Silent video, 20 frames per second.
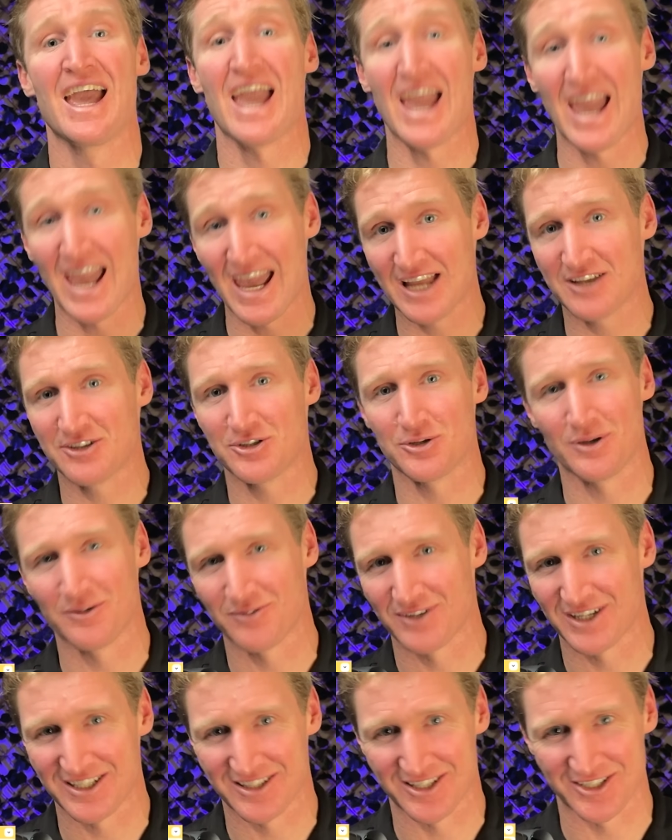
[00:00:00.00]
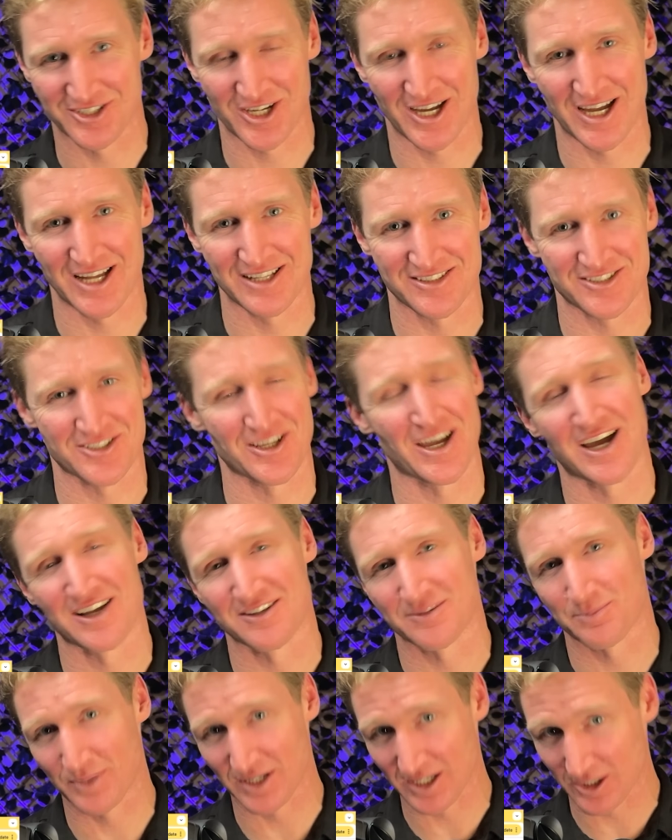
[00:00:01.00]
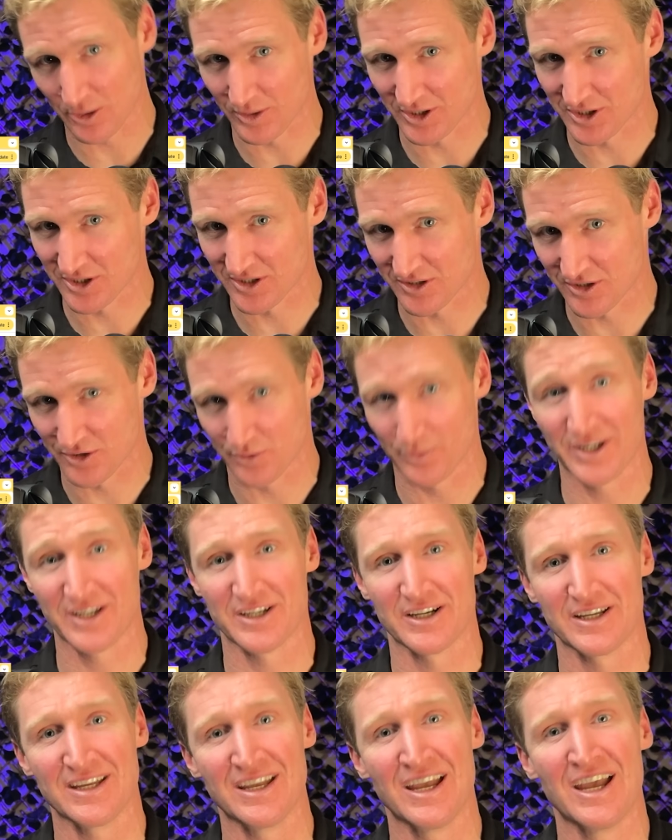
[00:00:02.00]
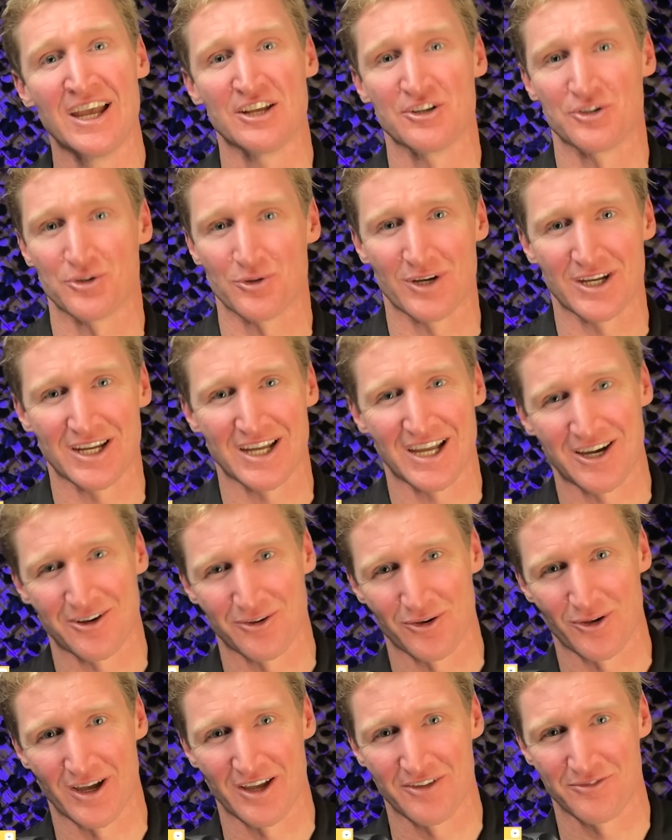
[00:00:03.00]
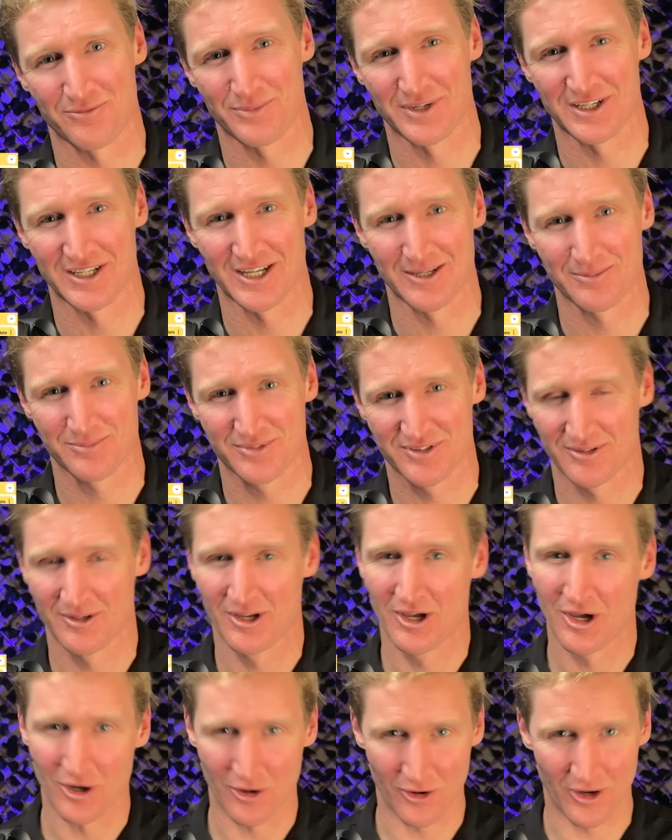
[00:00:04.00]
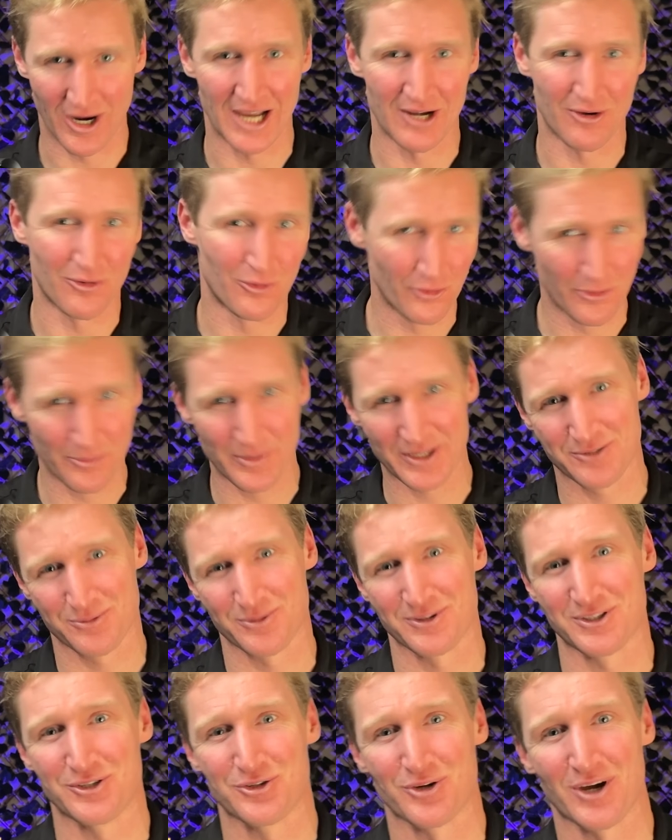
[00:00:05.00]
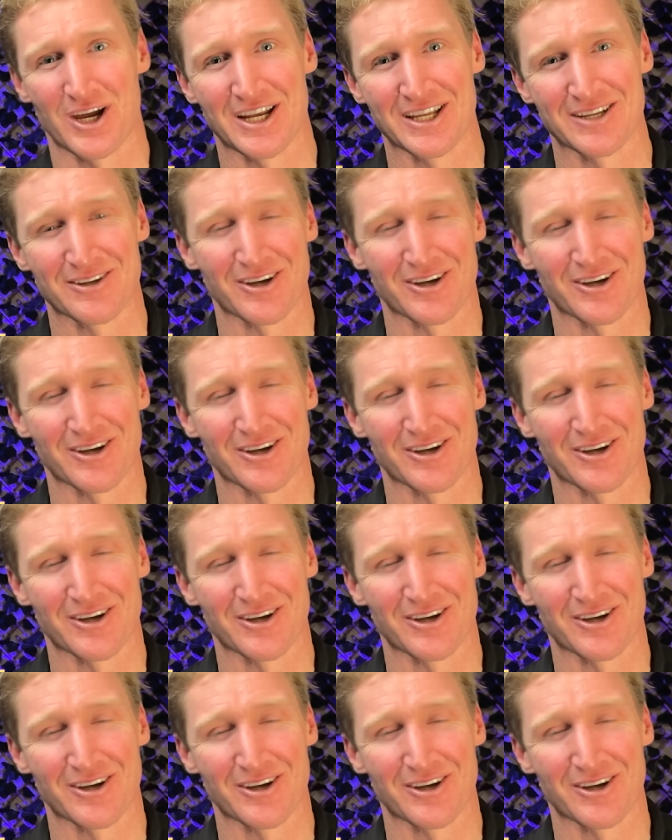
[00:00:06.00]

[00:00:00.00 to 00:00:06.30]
And you even get the chance to ask me questions directly during our live meetups. All right. All the best with your training.